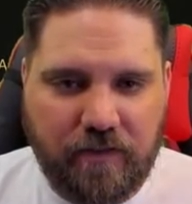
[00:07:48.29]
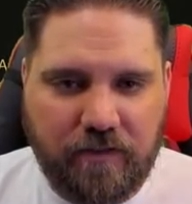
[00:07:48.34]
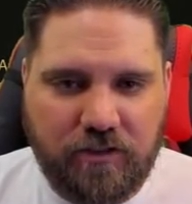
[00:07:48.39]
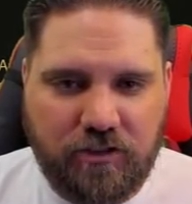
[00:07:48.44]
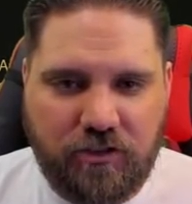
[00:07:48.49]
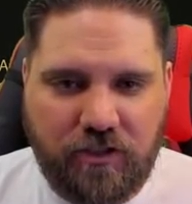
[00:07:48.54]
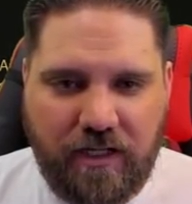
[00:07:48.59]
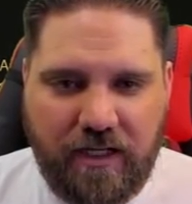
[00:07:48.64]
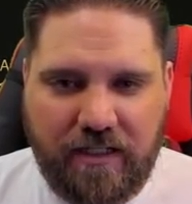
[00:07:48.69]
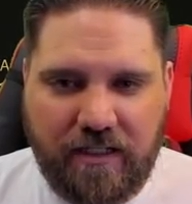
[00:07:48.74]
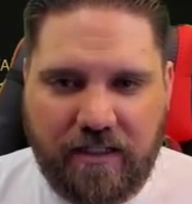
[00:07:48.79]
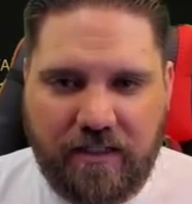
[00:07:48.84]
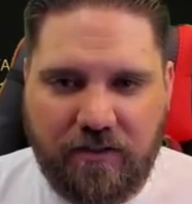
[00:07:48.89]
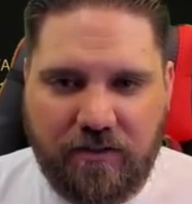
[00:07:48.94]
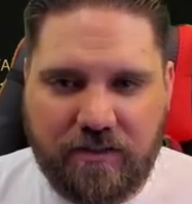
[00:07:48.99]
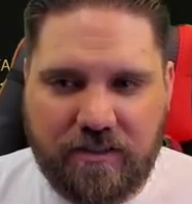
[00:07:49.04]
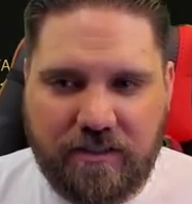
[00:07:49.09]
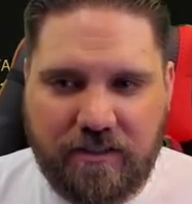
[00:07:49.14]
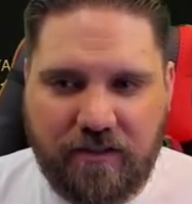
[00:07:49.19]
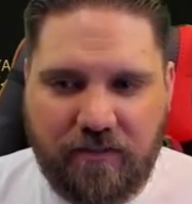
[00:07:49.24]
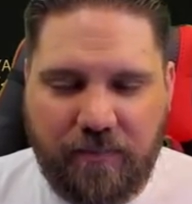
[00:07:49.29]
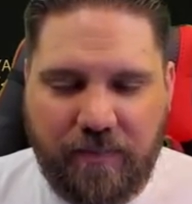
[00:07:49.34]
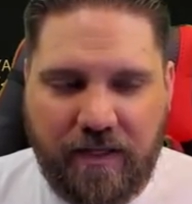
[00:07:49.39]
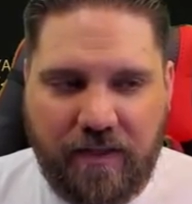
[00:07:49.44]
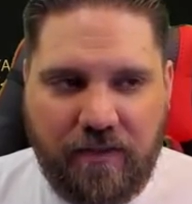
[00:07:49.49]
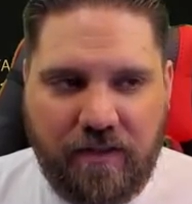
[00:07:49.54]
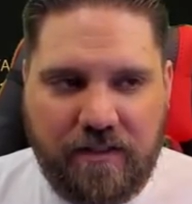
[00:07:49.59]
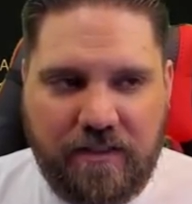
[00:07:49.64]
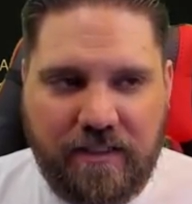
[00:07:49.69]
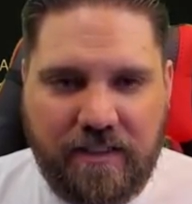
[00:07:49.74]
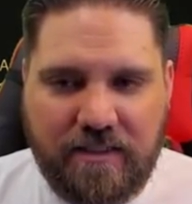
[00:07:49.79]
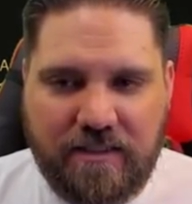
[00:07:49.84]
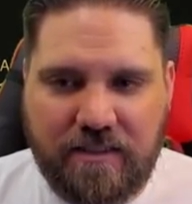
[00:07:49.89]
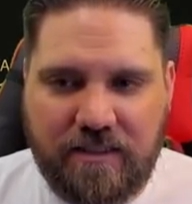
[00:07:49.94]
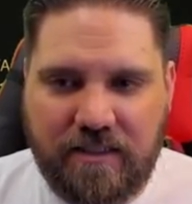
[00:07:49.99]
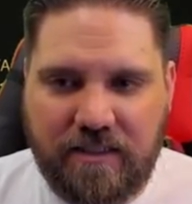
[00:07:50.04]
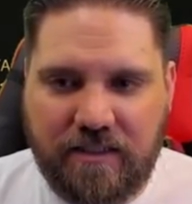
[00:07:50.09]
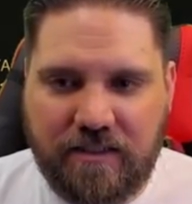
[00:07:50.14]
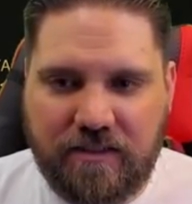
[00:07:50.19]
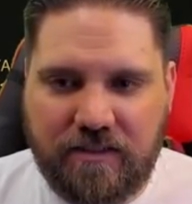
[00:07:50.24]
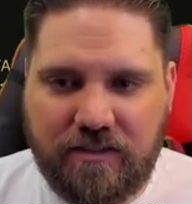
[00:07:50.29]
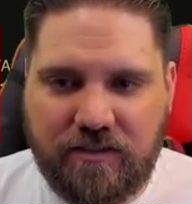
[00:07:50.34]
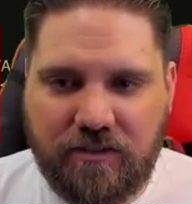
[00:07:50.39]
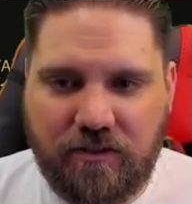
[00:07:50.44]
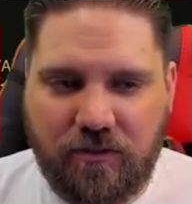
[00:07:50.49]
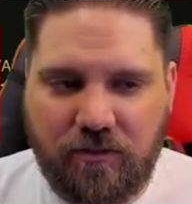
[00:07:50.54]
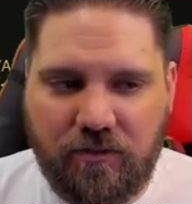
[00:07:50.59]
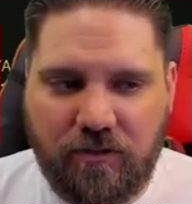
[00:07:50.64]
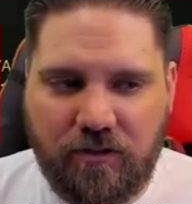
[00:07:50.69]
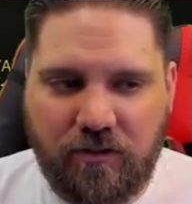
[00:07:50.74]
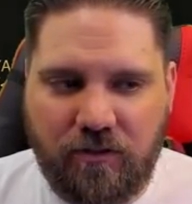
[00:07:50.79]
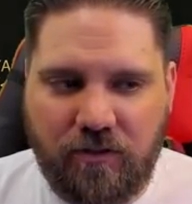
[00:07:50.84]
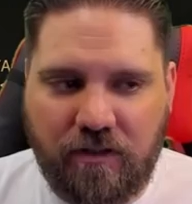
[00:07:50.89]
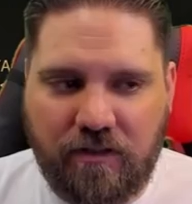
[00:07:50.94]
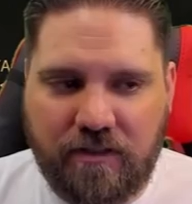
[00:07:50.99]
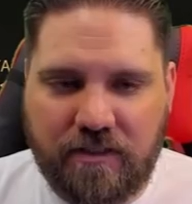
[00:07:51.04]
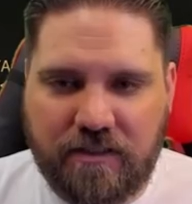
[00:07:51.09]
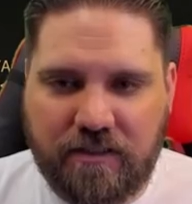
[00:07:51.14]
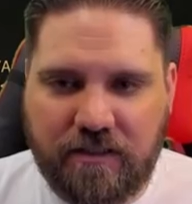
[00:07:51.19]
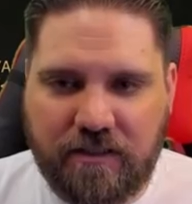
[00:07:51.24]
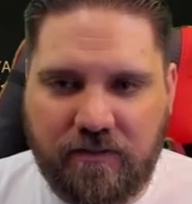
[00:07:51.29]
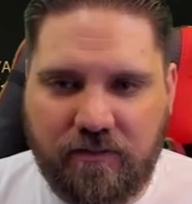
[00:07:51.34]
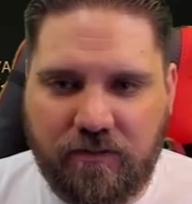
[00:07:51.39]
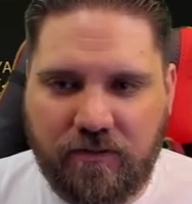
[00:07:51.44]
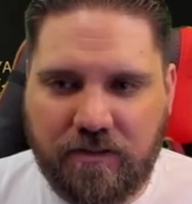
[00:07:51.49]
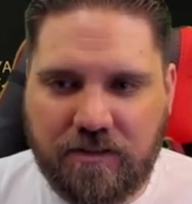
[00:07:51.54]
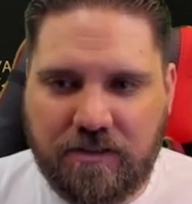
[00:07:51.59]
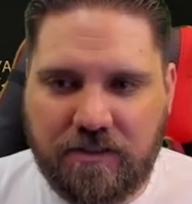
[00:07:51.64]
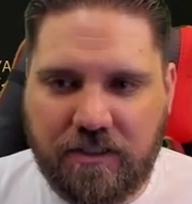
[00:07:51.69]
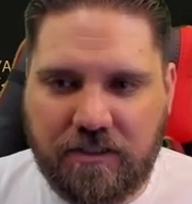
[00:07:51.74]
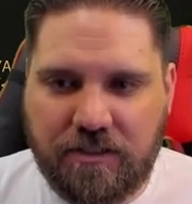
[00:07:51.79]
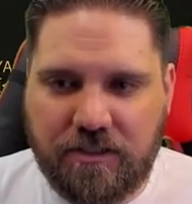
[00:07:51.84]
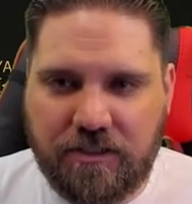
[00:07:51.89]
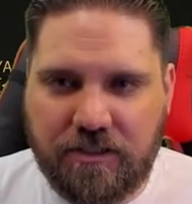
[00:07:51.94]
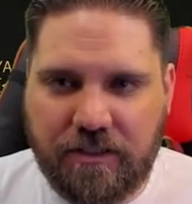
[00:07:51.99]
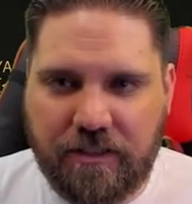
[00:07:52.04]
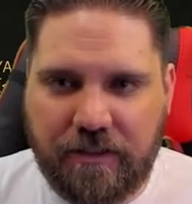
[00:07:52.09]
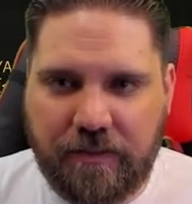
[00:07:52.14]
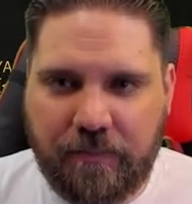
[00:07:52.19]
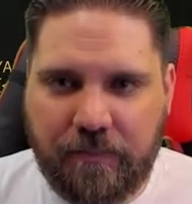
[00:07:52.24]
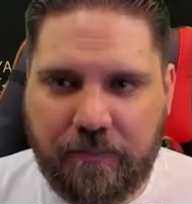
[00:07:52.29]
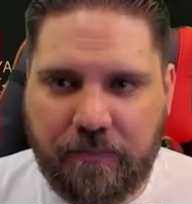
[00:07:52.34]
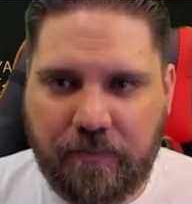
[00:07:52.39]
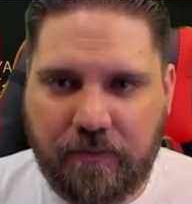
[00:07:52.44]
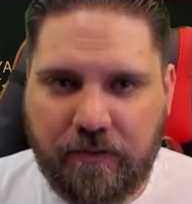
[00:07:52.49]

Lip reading: Trying to kill stuff, man. The density is so low on this level. It's such a shame.